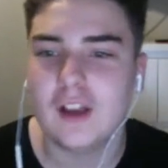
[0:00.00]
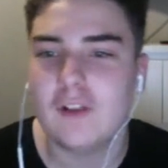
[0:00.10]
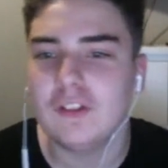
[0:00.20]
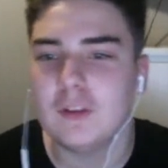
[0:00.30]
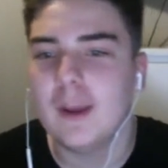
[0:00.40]

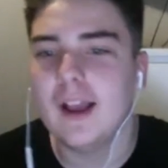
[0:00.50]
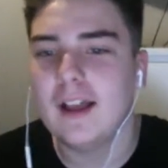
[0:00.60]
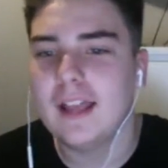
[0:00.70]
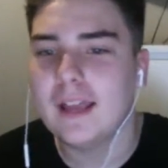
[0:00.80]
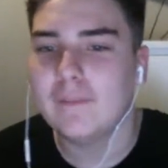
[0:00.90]
We are here
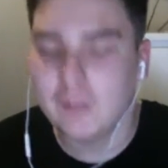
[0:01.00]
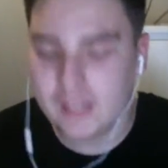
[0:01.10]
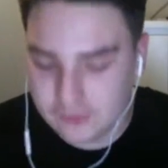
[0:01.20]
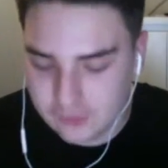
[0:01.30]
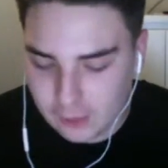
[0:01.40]
for the
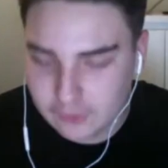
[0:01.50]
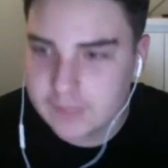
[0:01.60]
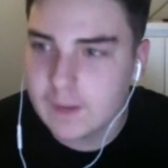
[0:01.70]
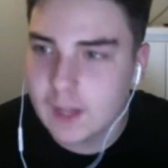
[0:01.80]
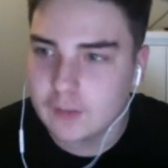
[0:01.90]
Chelsea
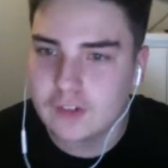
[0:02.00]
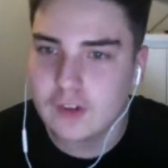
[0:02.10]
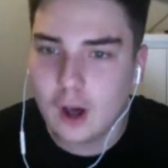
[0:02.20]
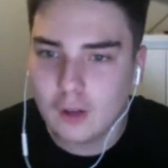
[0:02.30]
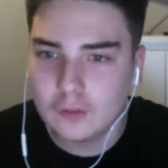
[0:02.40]
versus
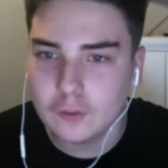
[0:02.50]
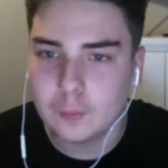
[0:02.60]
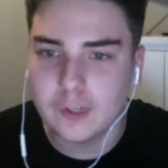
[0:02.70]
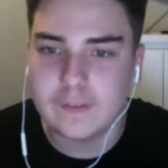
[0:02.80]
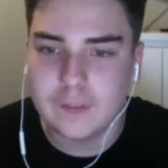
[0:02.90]
Arsenal
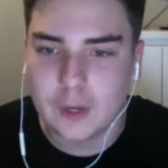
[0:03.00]
preview.